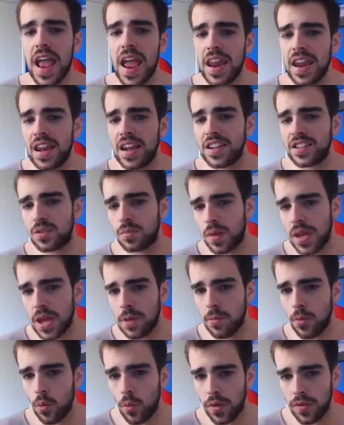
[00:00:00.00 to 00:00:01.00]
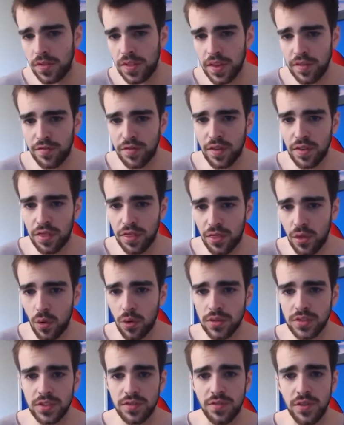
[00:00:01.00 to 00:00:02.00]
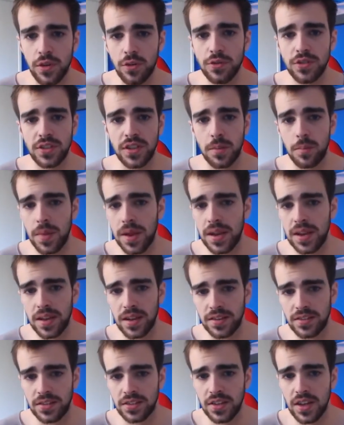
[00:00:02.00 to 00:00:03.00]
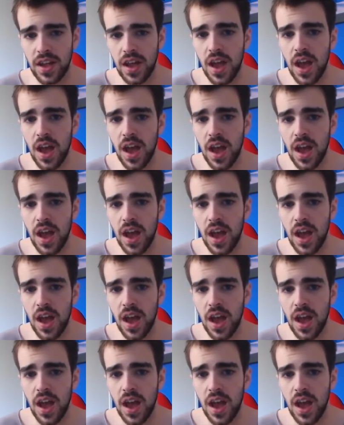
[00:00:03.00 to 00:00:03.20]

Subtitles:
endless people with different thoughts, views, and opinions.